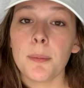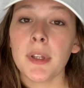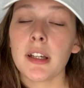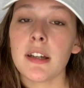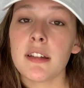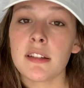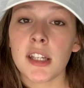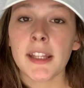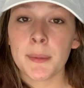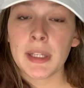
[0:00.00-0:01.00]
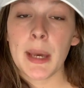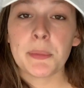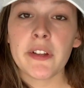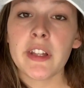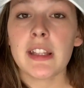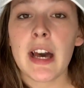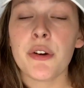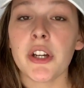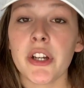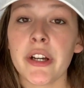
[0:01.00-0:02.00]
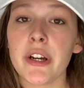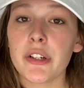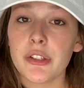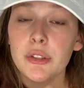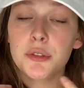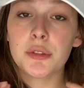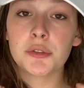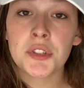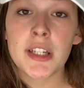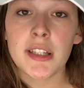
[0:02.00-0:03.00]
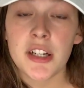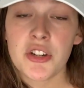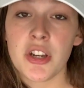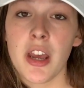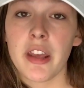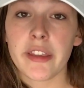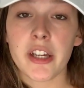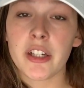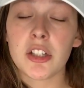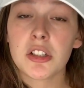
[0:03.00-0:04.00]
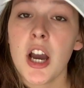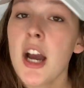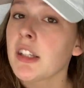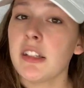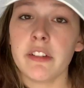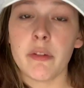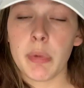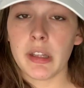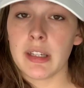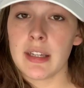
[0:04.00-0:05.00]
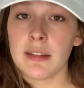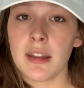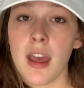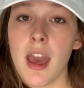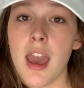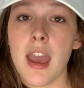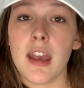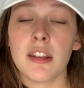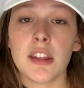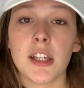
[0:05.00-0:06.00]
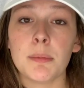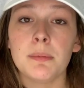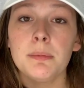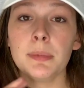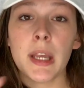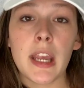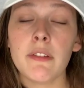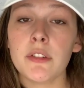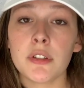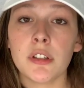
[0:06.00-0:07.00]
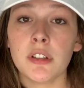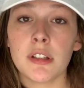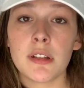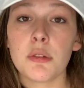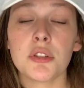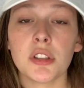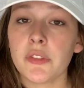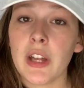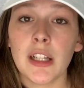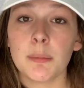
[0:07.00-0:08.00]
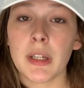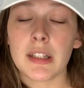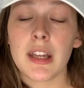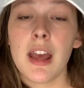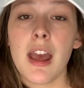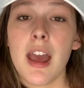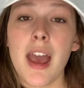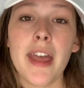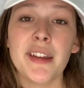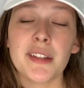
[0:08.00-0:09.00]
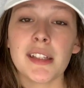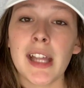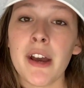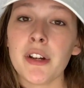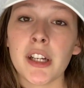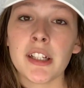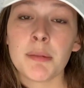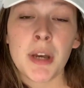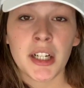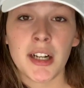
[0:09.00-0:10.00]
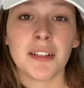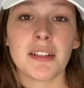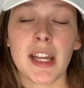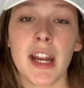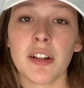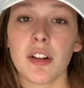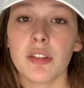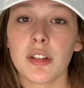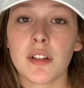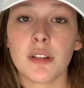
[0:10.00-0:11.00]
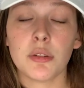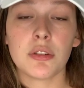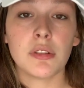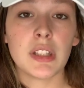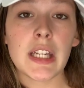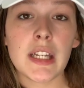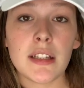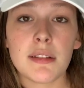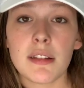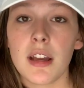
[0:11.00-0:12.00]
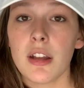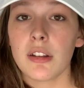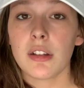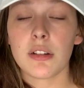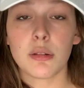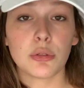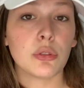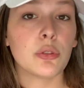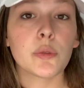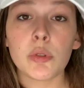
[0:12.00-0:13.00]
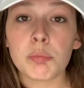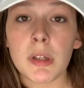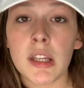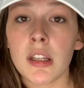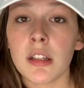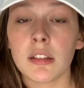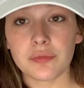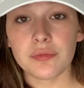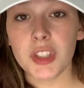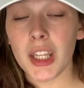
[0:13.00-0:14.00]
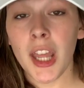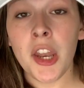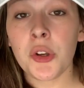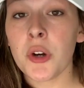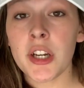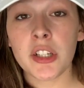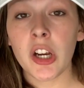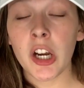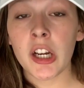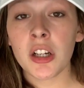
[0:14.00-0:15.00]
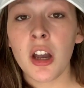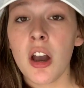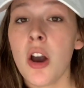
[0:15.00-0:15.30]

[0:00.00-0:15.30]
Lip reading: because studying them in captivity allowed her to research their cognitive abilities and their behavioral and social development. And this allowed her to better understand their social needs, their social grouping. And according to her,